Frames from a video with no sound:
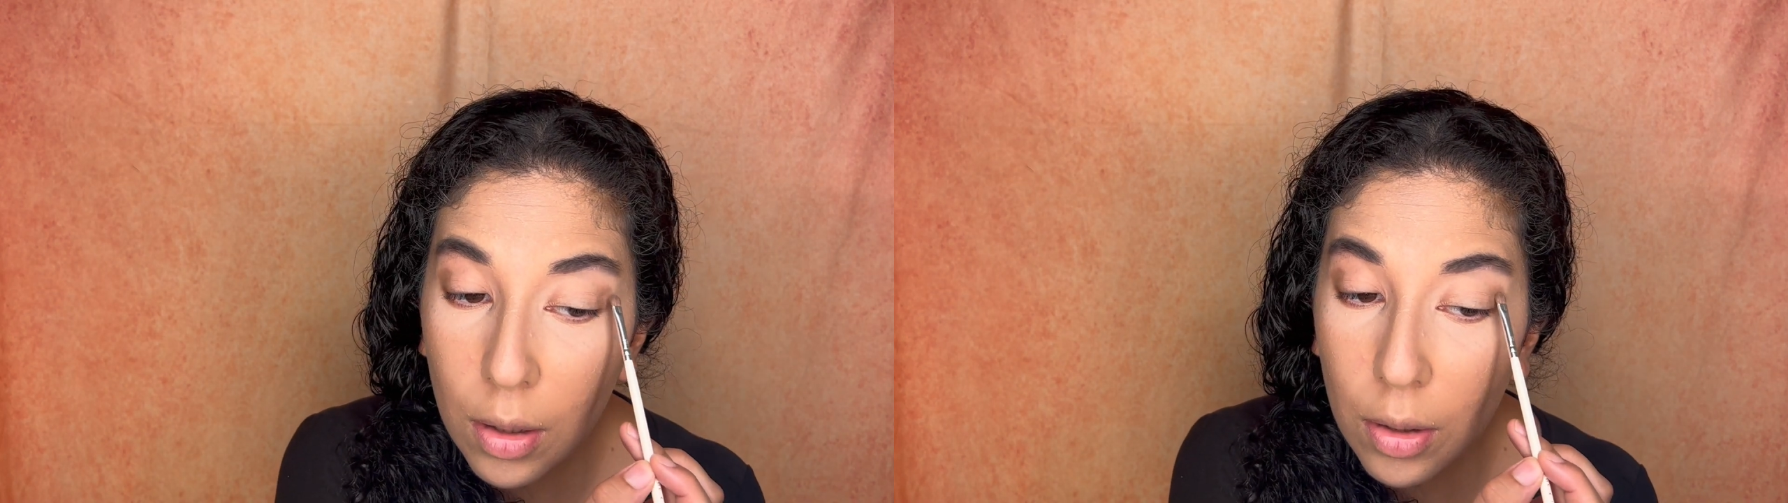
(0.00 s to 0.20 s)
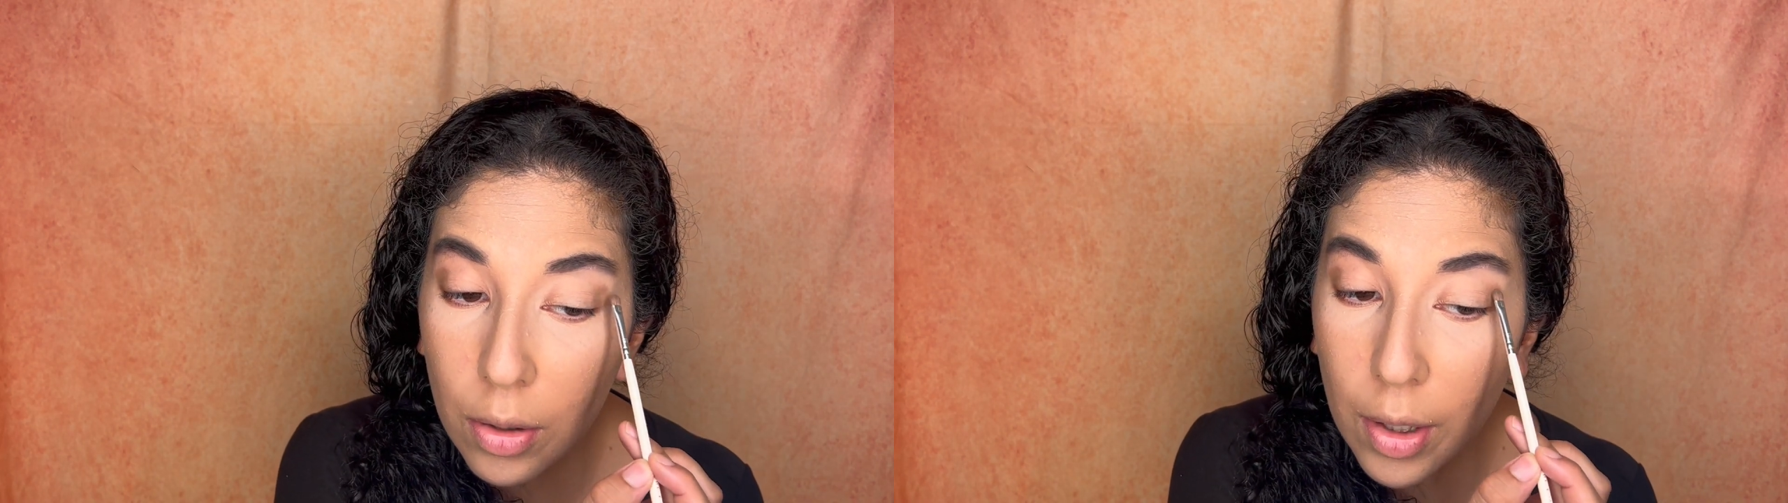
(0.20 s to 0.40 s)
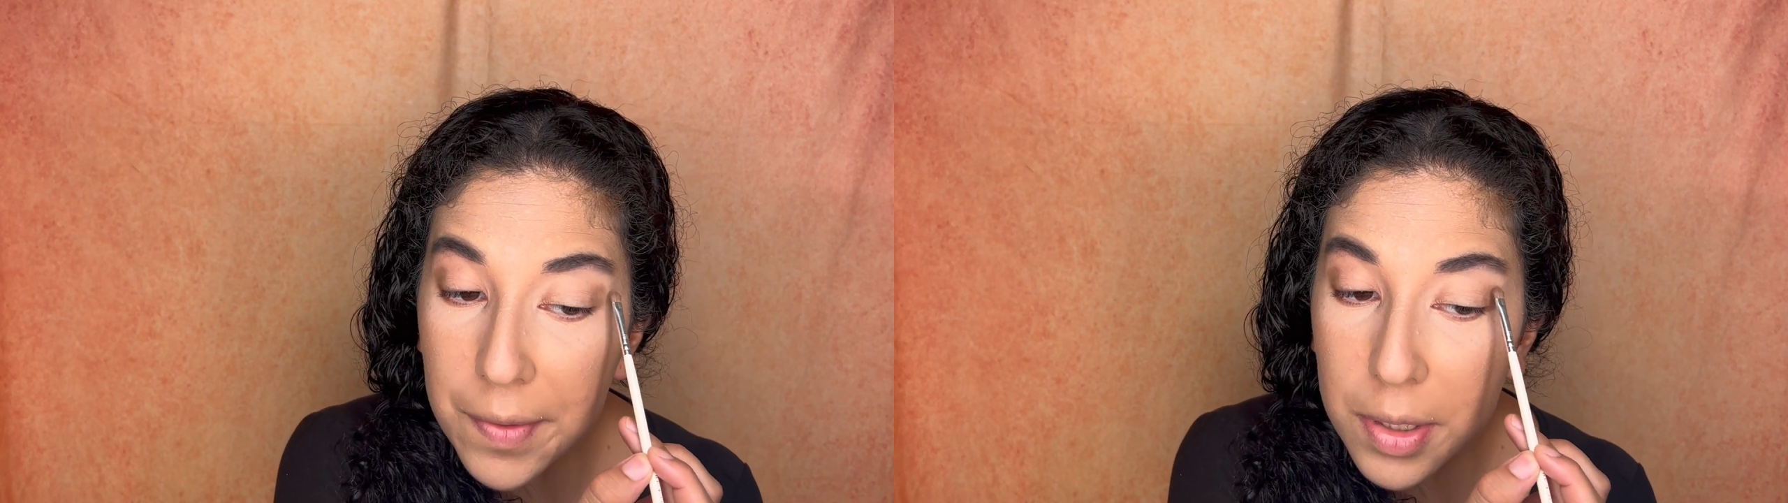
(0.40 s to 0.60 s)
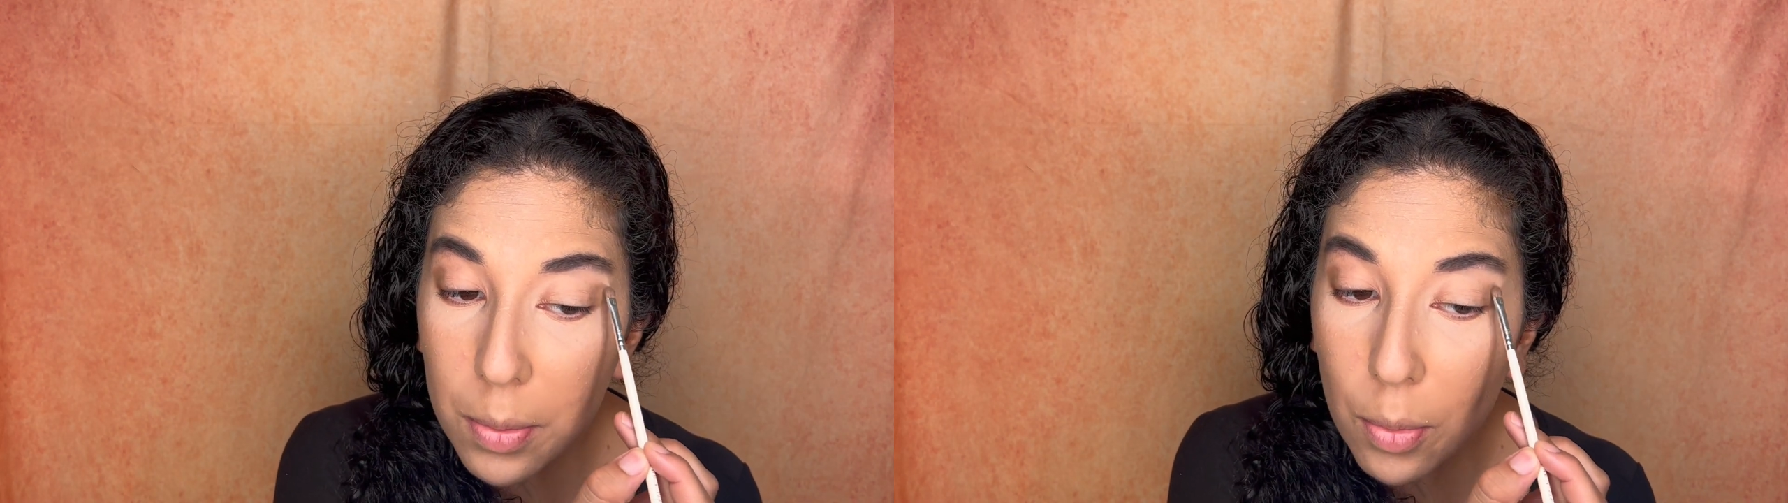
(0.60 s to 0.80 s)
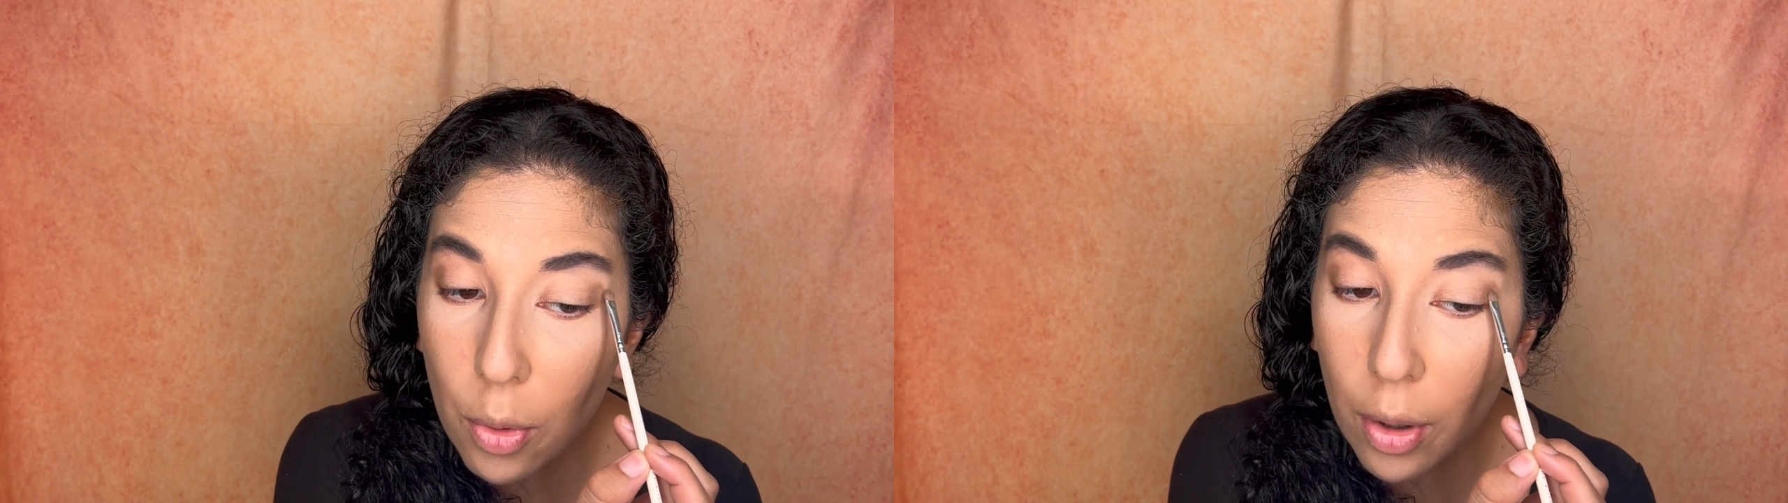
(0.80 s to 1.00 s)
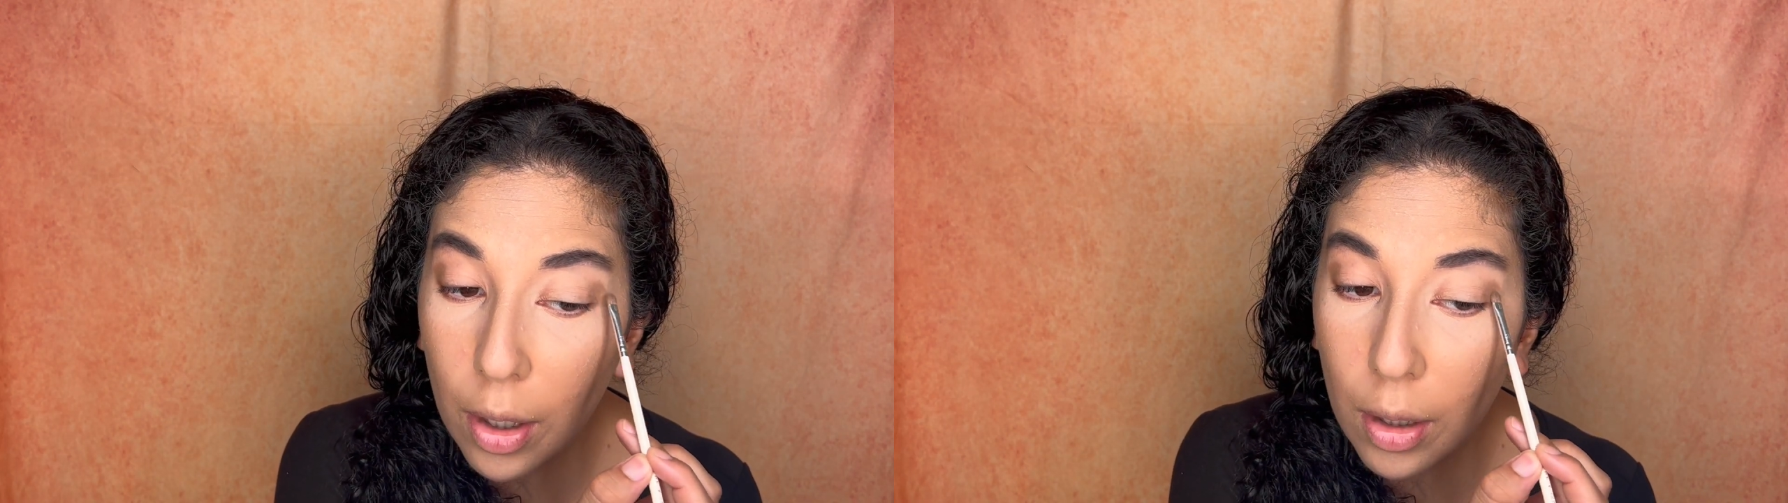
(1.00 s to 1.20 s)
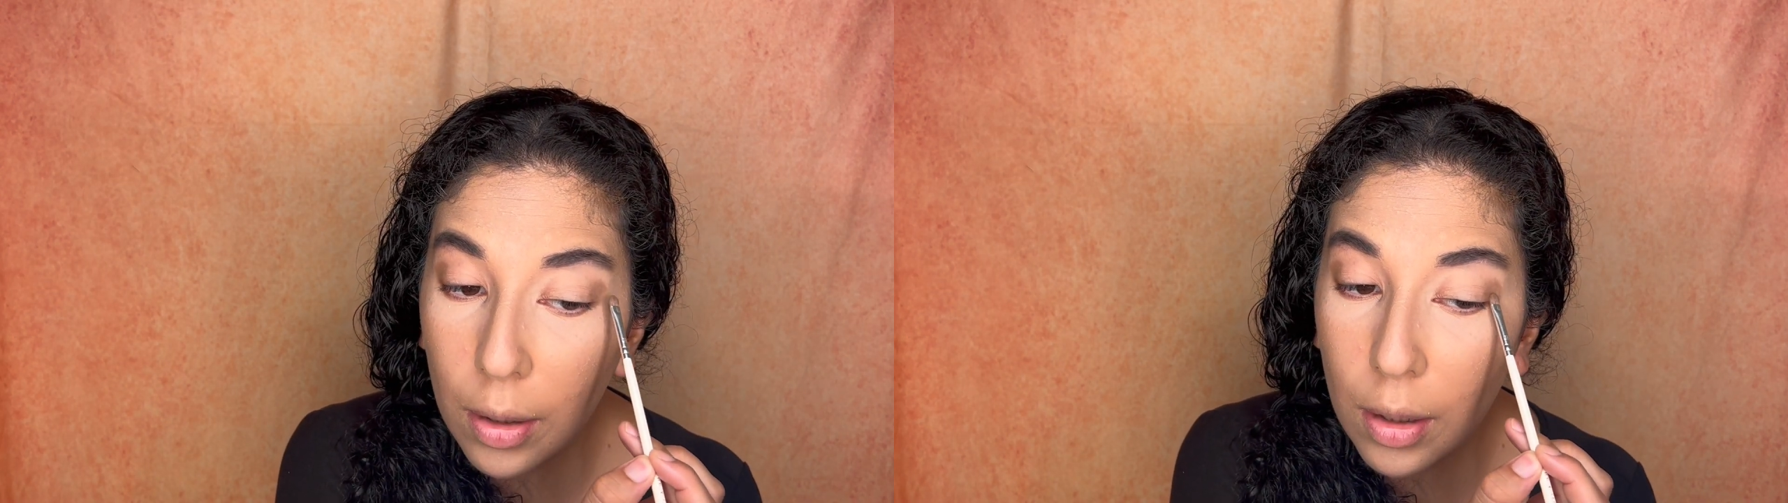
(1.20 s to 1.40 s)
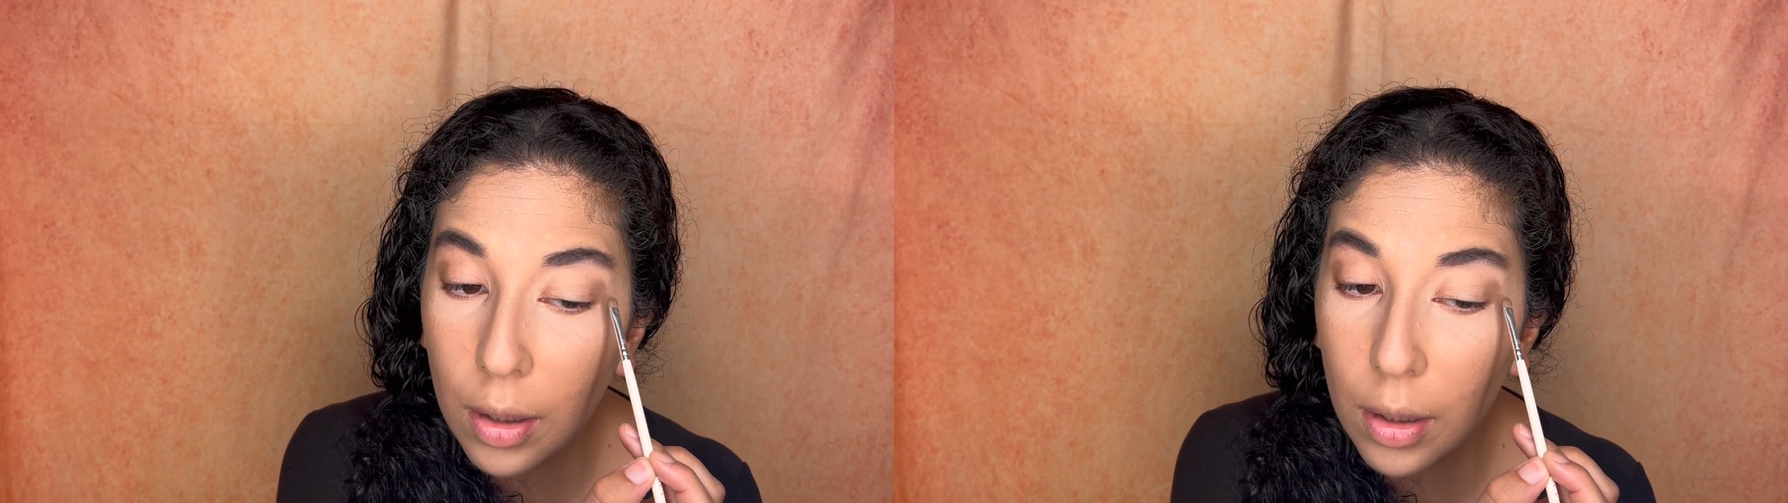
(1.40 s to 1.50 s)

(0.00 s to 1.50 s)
I'm gonna get some more.